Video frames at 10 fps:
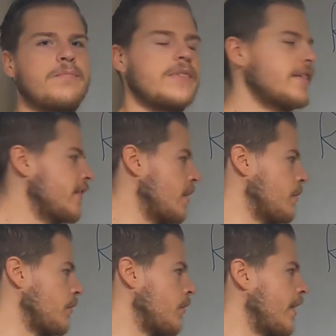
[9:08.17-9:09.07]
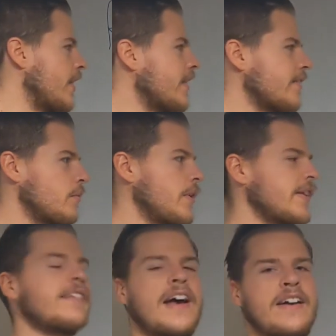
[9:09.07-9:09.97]
this type of training is pretty
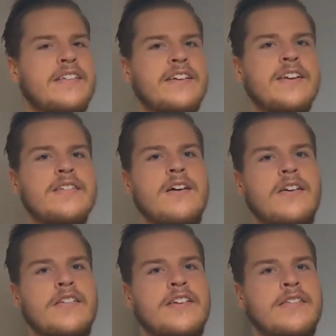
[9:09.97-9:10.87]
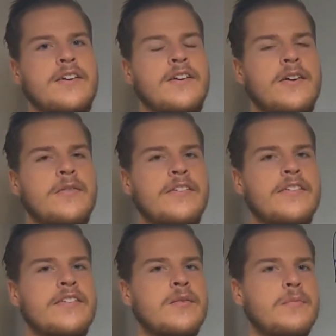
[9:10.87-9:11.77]
taxing on our central nervous
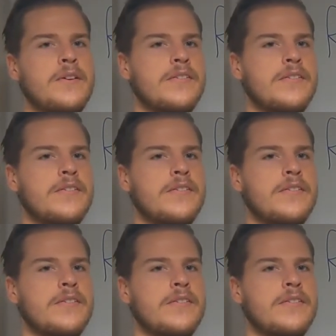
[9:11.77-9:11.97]
system.